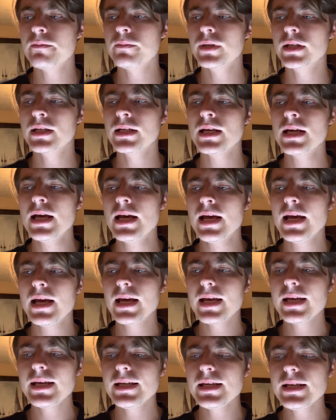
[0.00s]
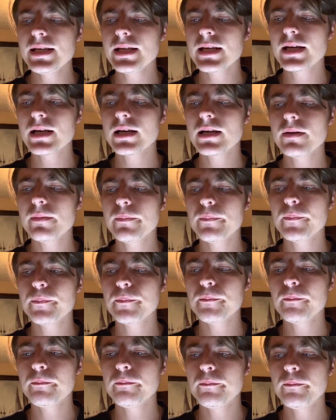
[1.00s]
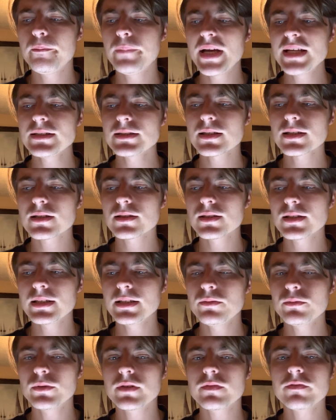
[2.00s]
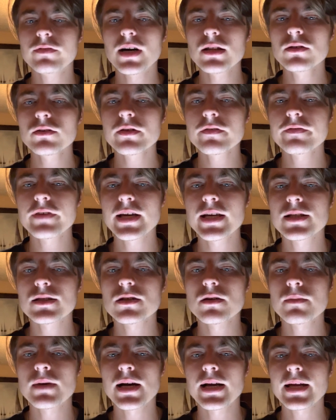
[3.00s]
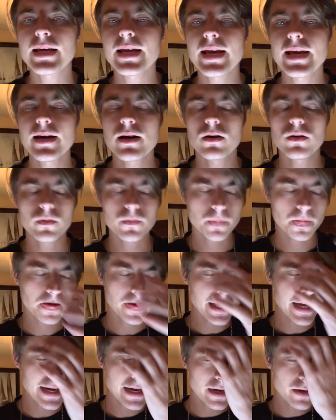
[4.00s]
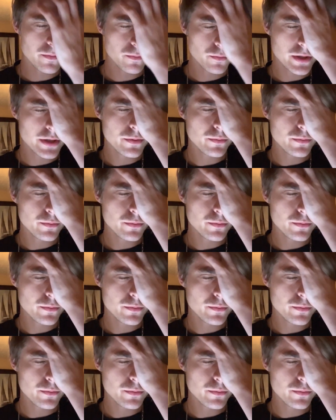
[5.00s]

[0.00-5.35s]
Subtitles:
But he basically would follow the fans on my account, and